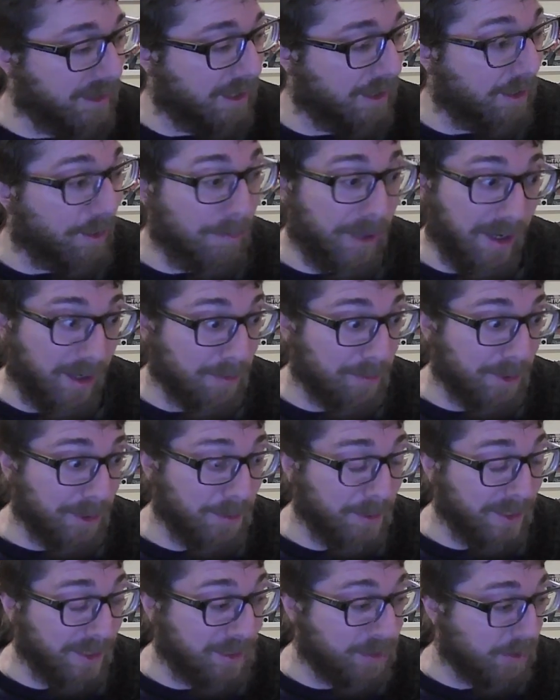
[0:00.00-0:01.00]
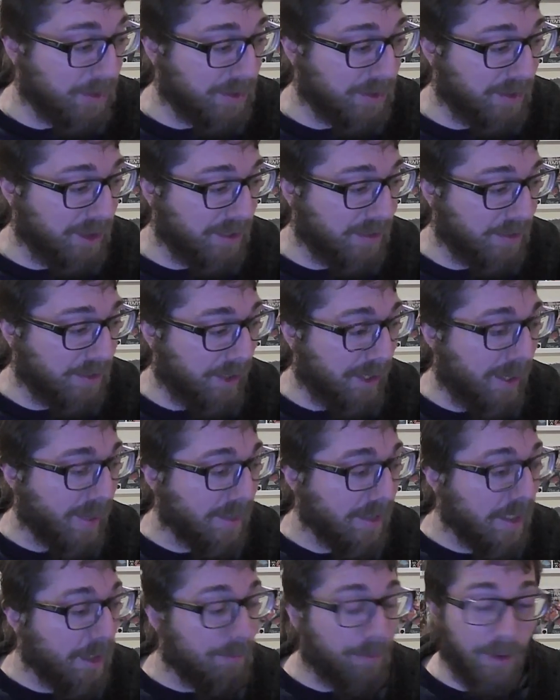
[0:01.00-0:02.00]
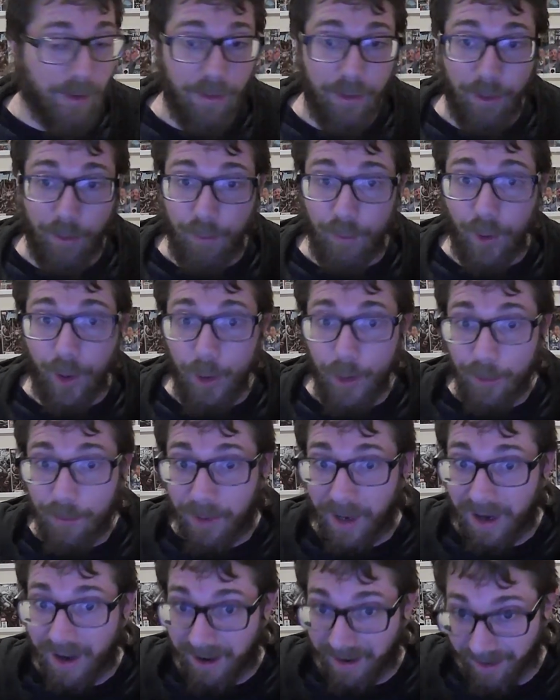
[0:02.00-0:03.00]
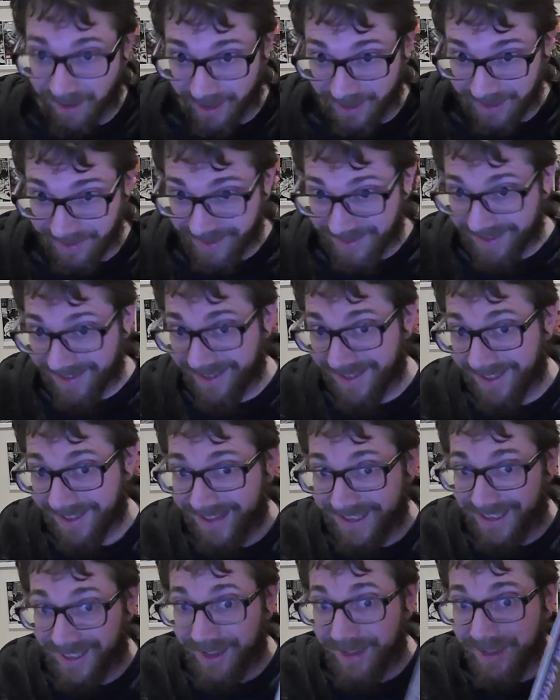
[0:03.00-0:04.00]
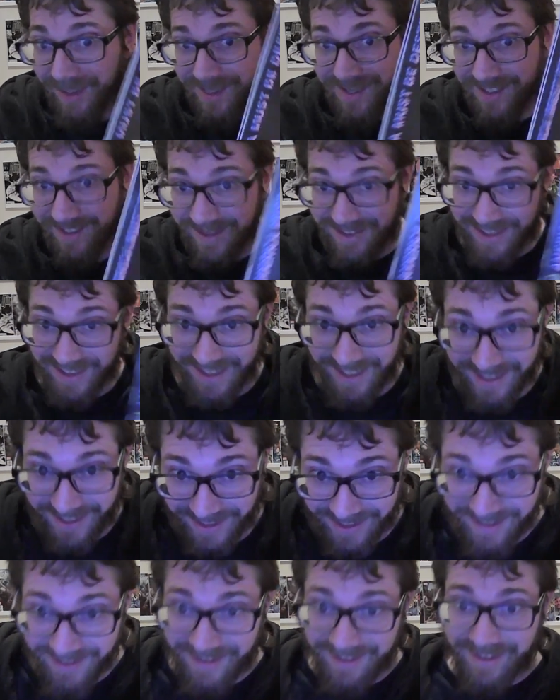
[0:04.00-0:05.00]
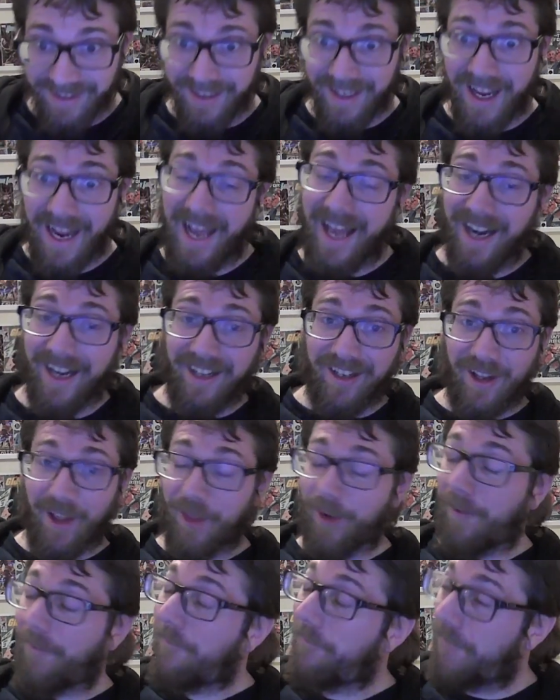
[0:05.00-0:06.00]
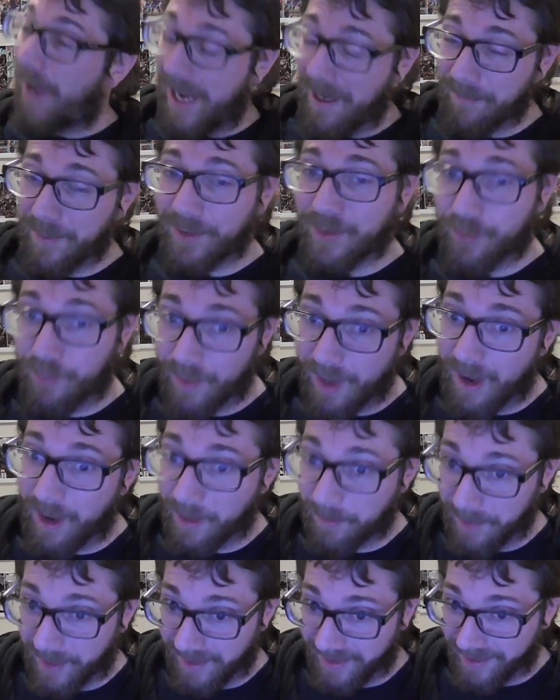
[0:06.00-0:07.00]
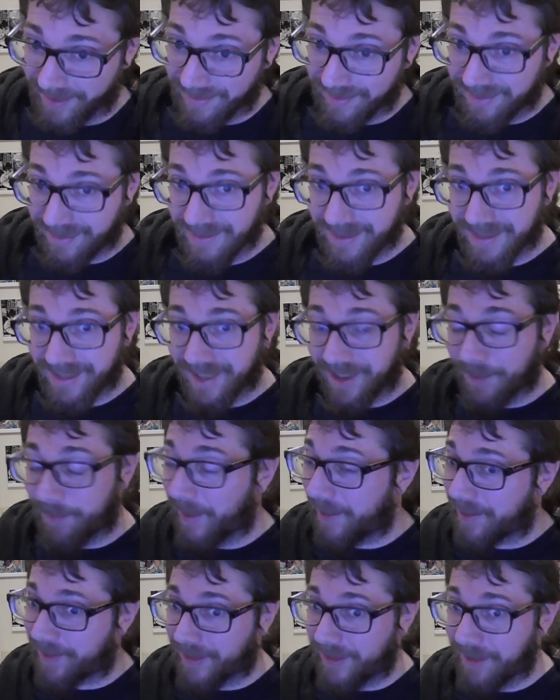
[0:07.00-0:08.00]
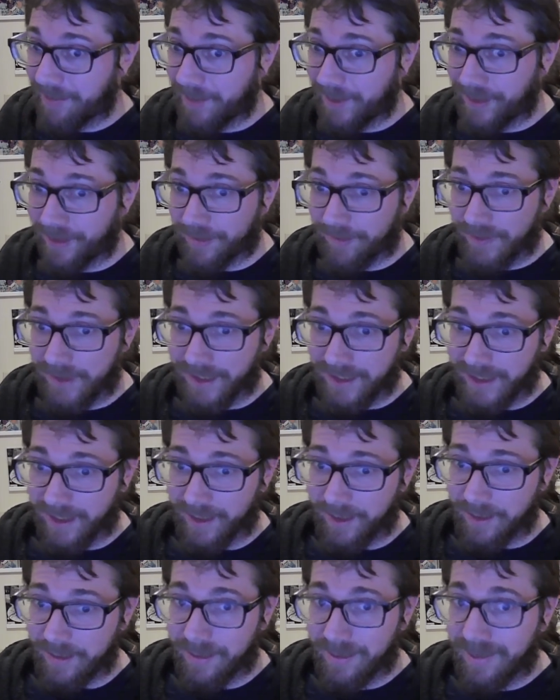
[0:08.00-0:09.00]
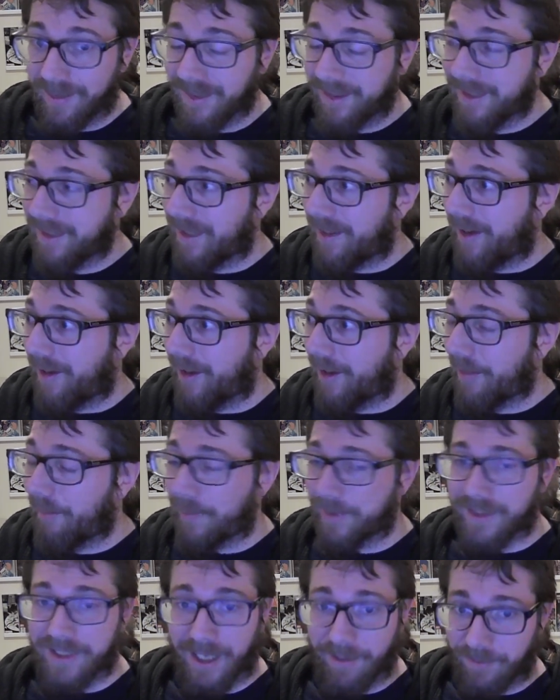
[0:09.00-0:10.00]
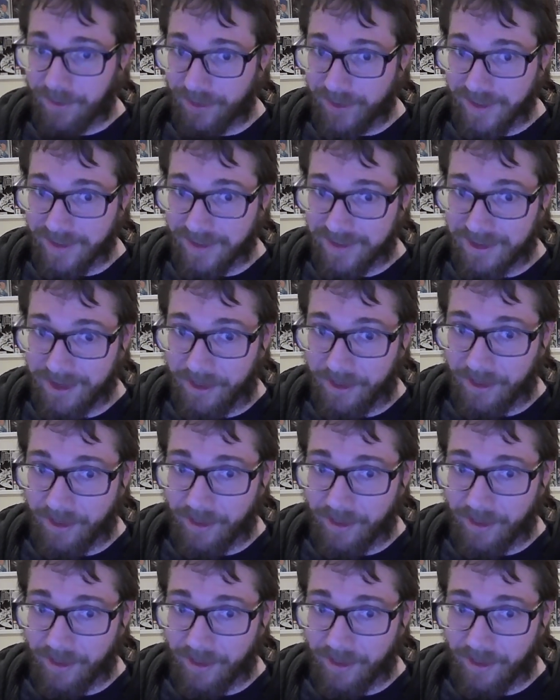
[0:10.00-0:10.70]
America Must Be Destroyed is a great track, but The Road Behind, The Dig, and another famous rock band, especially in the music video, but definitely in the song.